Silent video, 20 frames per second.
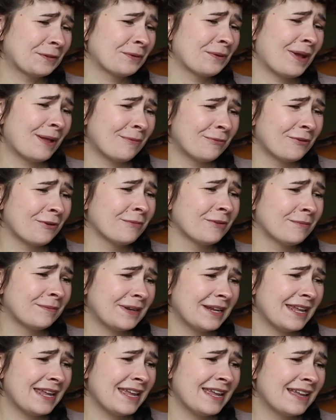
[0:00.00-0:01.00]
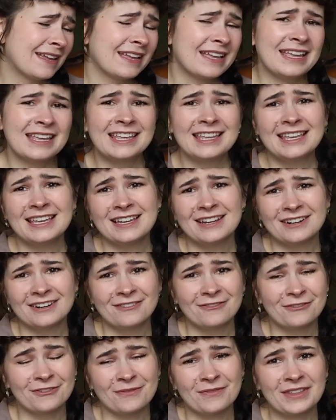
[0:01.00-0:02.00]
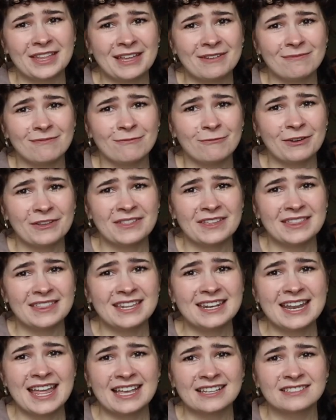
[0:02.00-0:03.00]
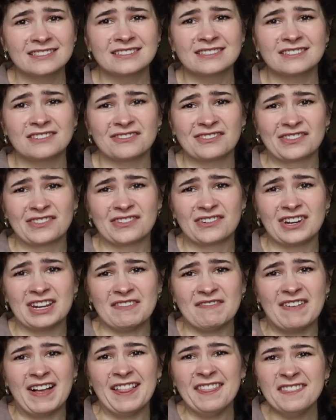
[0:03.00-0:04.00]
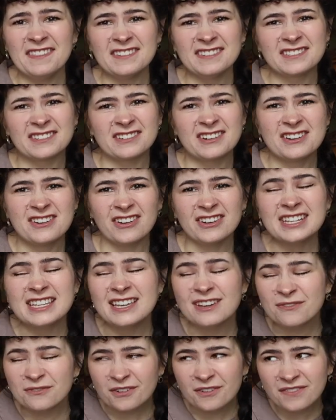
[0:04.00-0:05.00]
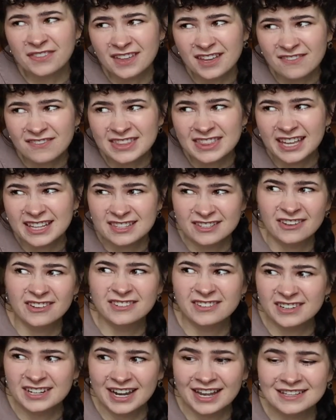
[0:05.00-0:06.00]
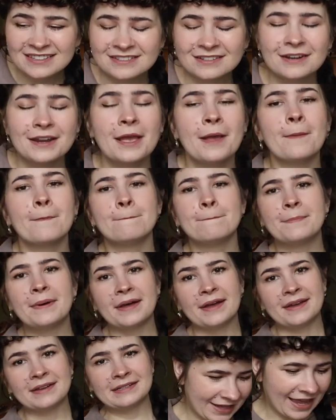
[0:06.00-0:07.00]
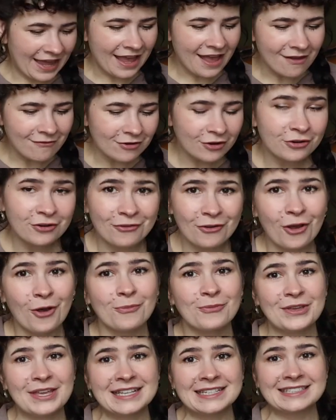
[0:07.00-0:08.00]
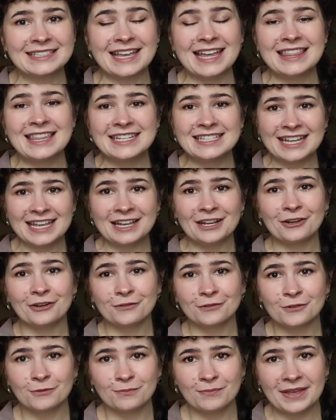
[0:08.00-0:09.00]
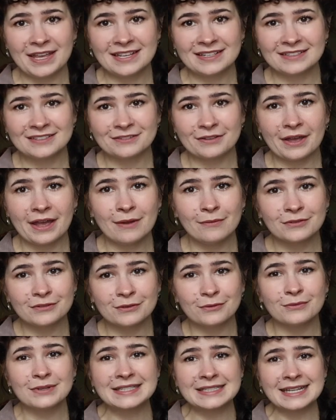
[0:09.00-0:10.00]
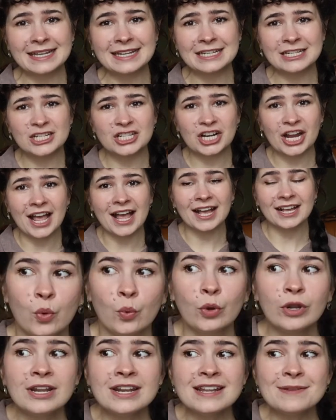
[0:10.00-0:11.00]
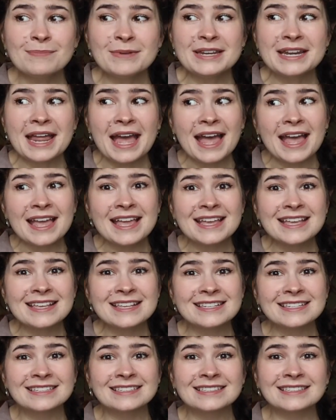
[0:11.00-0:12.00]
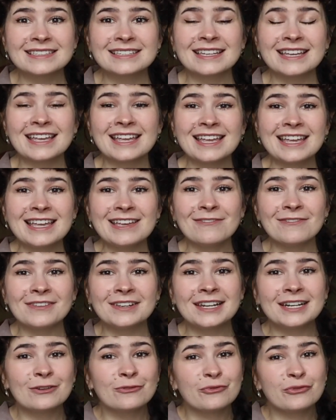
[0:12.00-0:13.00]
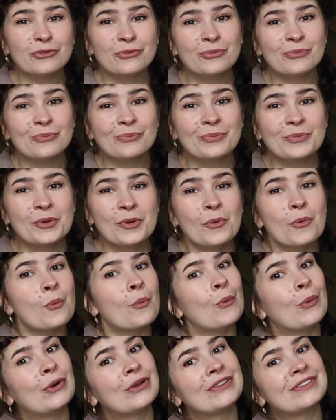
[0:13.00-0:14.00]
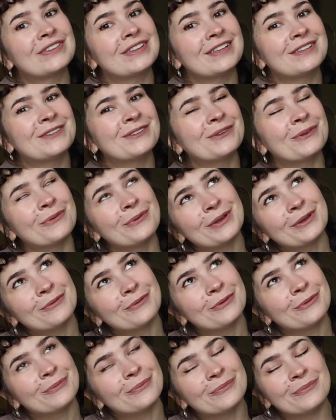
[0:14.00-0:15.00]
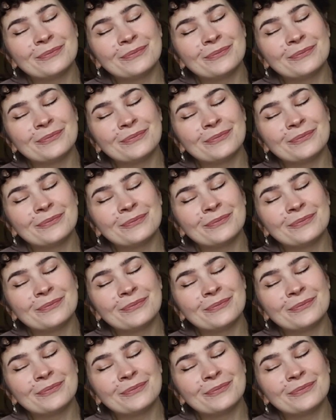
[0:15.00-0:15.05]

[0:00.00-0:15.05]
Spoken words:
So I'll probably hear from them within the next 3 months, or not hear from them, and that's also an answer. But I have a lot of hobbies and they take a lot of space. So I was always like, Jack, wouldn't it be nice if the little room was a sewing room?